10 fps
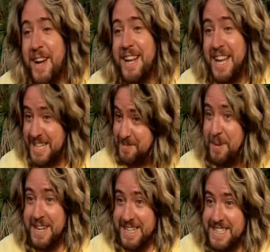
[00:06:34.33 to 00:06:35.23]
That's
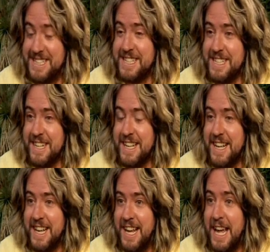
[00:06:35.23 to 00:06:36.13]
brilliant.
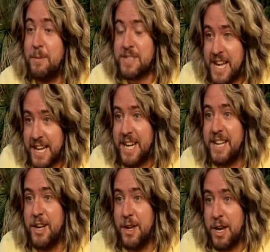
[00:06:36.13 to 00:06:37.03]
He that was, was
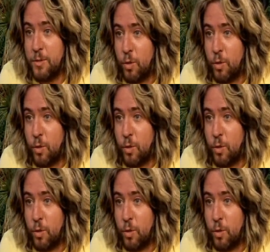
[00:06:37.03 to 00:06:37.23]
naked in a, in a